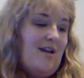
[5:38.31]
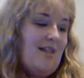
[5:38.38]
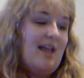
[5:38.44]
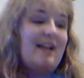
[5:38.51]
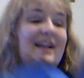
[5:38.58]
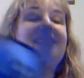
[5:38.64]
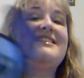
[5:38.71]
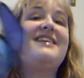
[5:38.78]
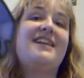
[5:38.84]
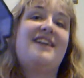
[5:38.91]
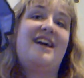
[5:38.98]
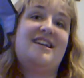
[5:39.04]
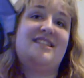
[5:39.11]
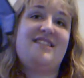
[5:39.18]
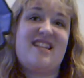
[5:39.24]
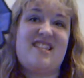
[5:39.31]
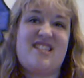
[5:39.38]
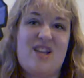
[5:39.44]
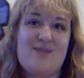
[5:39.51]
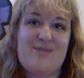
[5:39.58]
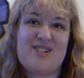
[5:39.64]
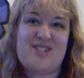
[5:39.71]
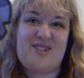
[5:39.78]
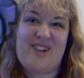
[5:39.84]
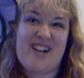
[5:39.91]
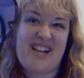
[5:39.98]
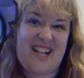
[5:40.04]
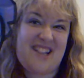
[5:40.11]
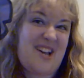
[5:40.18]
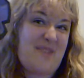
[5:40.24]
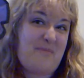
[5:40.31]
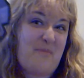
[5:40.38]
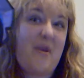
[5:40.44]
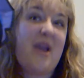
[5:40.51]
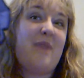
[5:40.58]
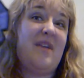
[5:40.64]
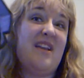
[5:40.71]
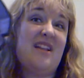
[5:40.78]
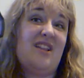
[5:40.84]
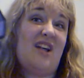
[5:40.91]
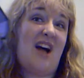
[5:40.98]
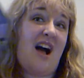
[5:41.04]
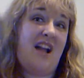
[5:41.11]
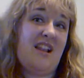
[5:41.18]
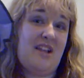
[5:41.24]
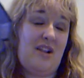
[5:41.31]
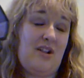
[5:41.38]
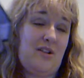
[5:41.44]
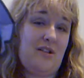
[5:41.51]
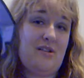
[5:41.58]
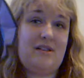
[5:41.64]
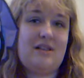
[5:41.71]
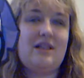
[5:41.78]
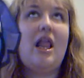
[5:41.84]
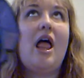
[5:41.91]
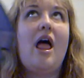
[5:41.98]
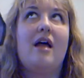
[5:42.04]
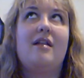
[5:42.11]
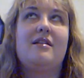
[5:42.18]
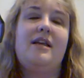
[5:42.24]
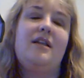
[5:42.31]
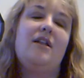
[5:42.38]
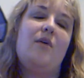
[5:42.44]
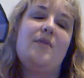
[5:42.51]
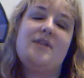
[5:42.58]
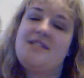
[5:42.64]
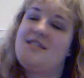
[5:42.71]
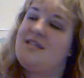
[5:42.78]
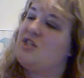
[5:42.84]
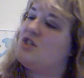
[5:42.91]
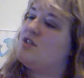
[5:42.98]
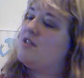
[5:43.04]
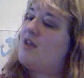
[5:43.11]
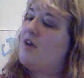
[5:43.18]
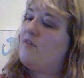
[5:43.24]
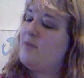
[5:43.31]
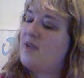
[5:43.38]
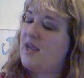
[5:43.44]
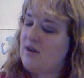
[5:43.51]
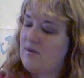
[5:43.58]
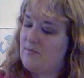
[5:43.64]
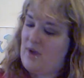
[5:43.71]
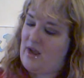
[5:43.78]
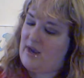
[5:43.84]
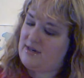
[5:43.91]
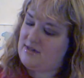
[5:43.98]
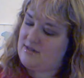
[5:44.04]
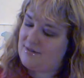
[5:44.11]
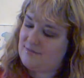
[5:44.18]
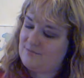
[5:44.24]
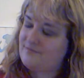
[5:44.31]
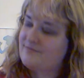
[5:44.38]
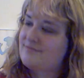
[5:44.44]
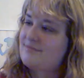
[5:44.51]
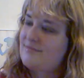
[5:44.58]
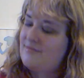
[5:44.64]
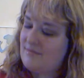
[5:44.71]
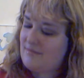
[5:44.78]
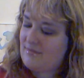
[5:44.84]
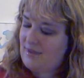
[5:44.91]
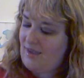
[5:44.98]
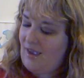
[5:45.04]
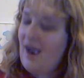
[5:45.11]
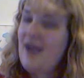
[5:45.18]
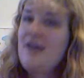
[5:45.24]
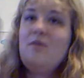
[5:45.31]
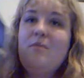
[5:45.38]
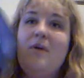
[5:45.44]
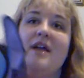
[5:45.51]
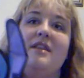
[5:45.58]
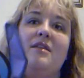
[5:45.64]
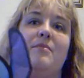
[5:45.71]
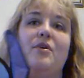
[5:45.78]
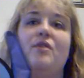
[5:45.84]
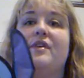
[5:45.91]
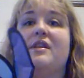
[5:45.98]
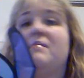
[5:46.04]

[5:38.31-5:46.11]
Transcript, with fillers: like I said, guys, it's summer, so we're going to get a lot of, maybe a lot of little Lilo and Stitch stuff, but I don't mind. I don't mind the movie.